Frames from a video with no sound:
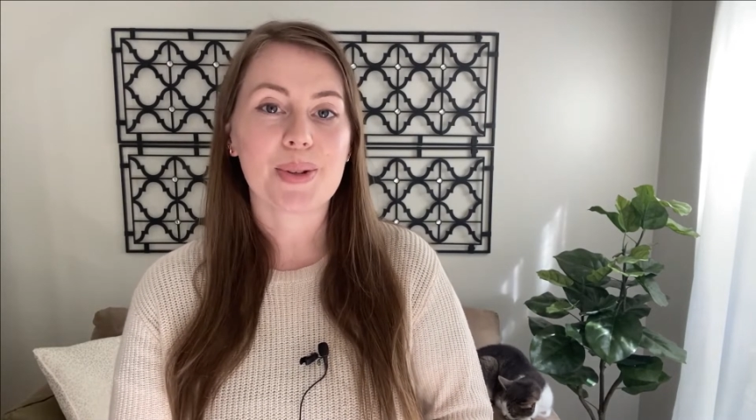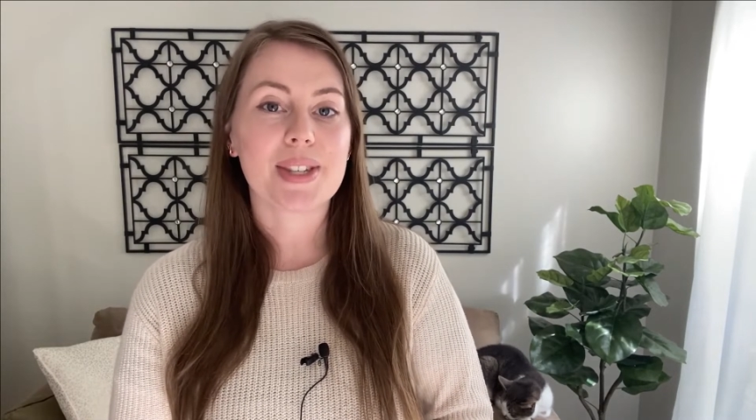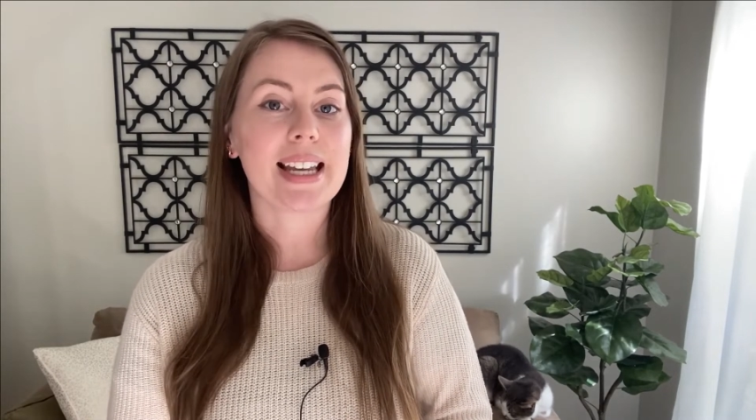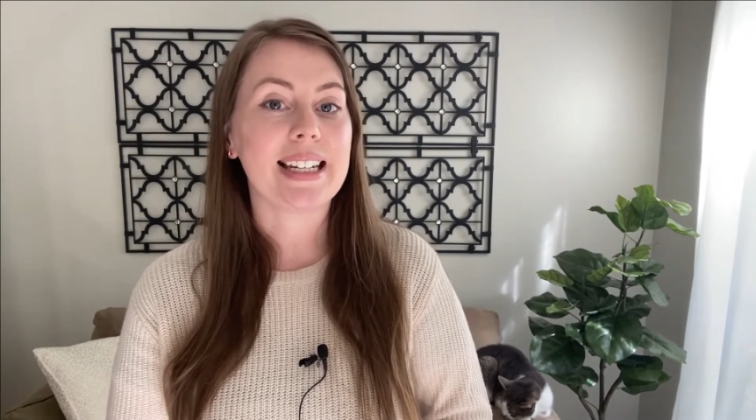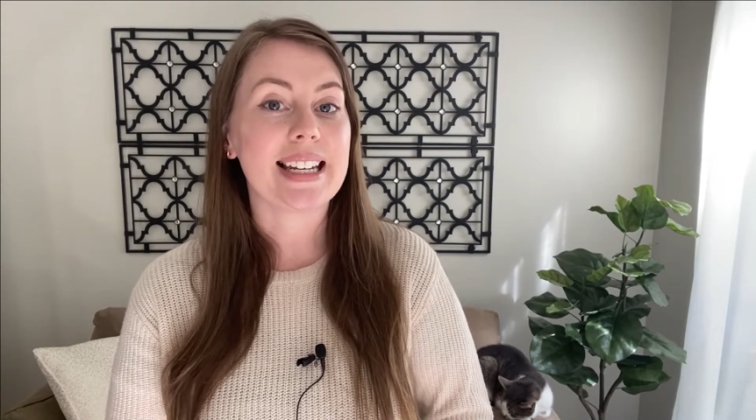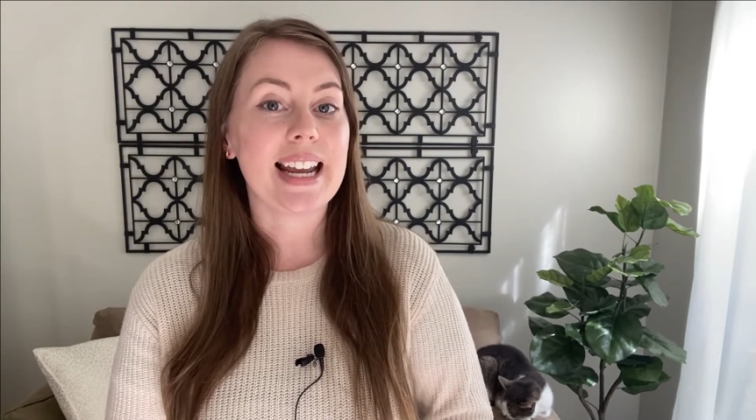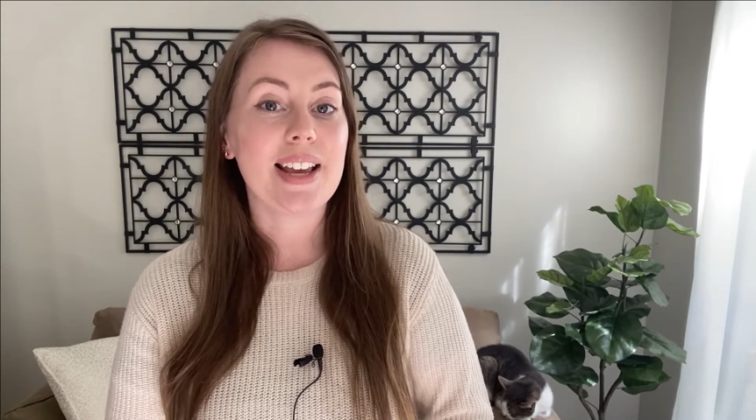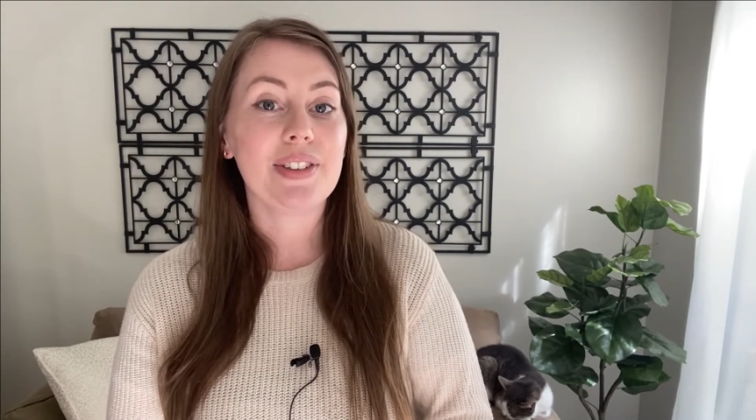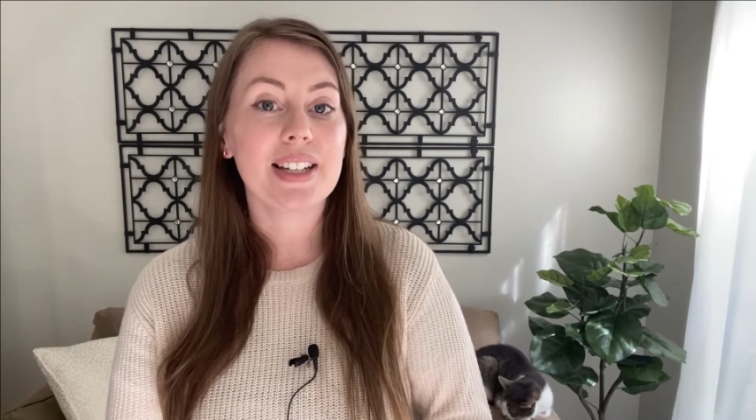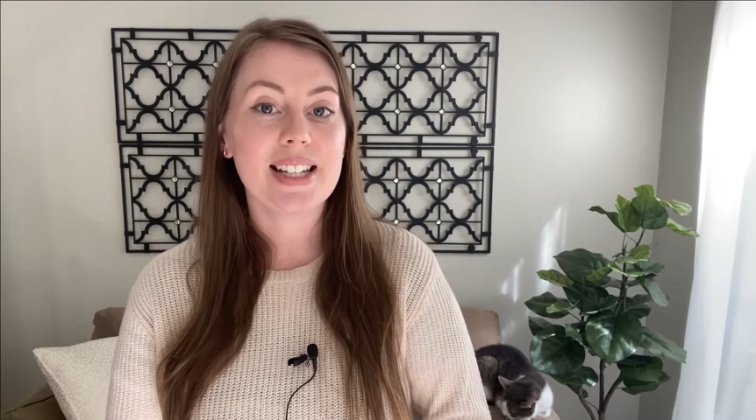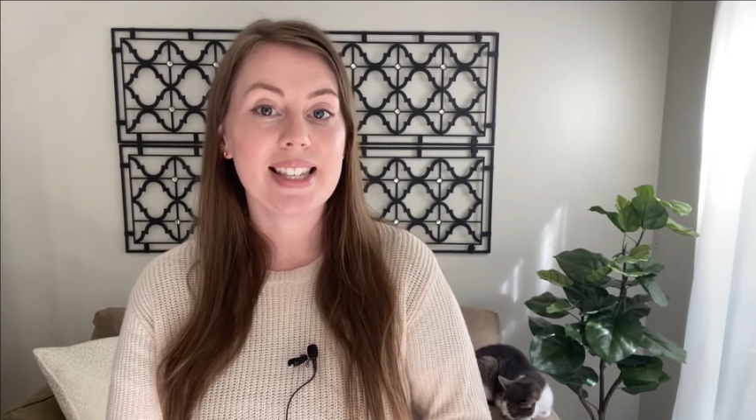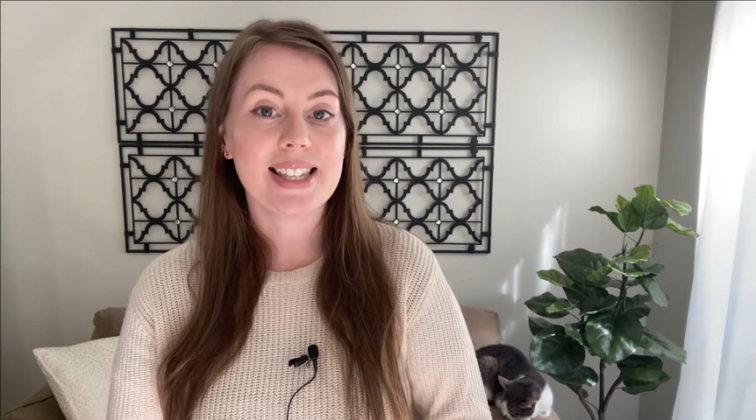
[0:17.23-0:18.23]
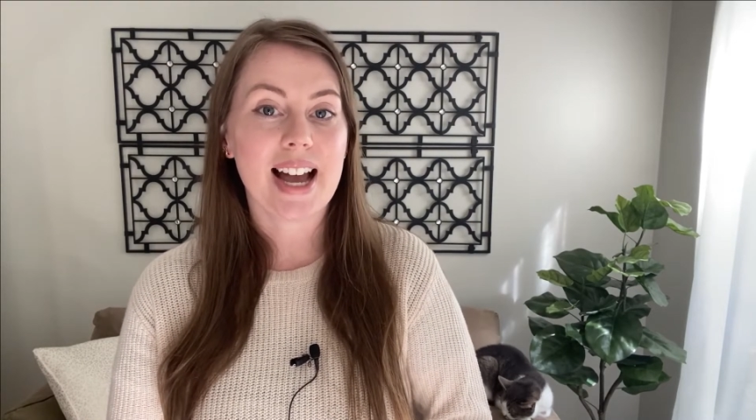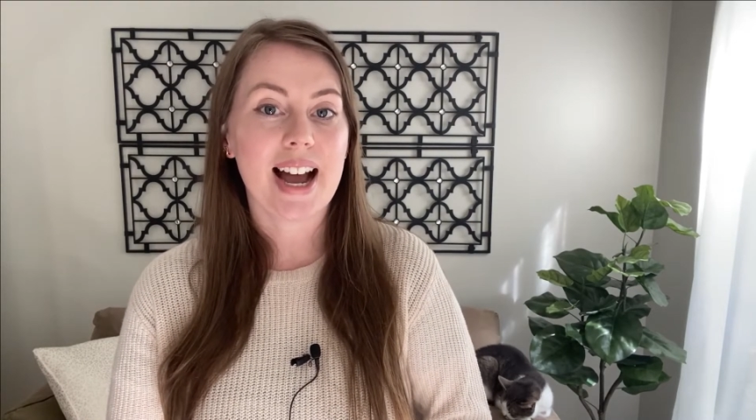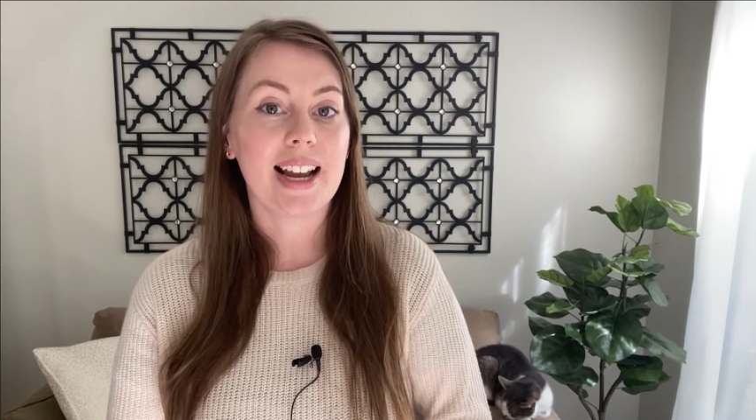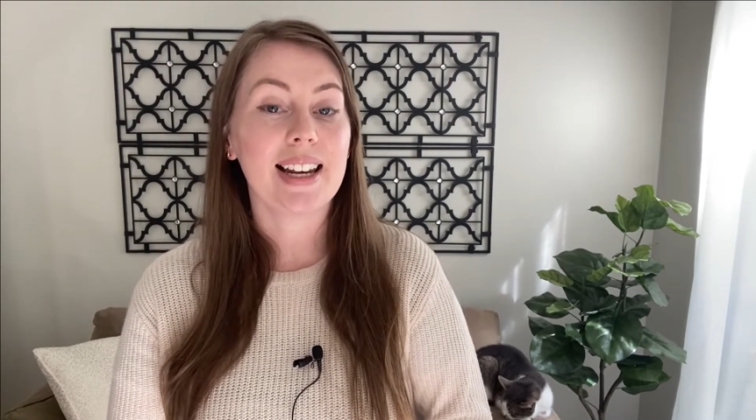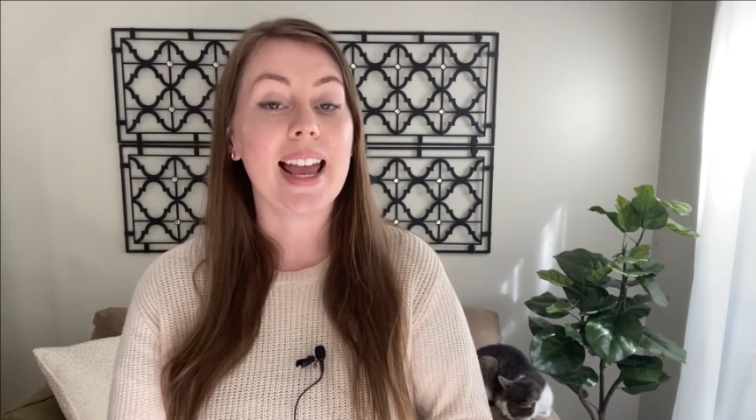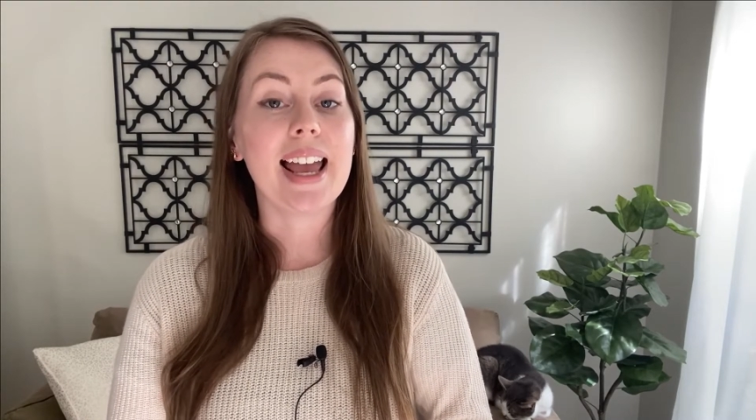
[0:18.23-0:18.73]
Scandinavian Design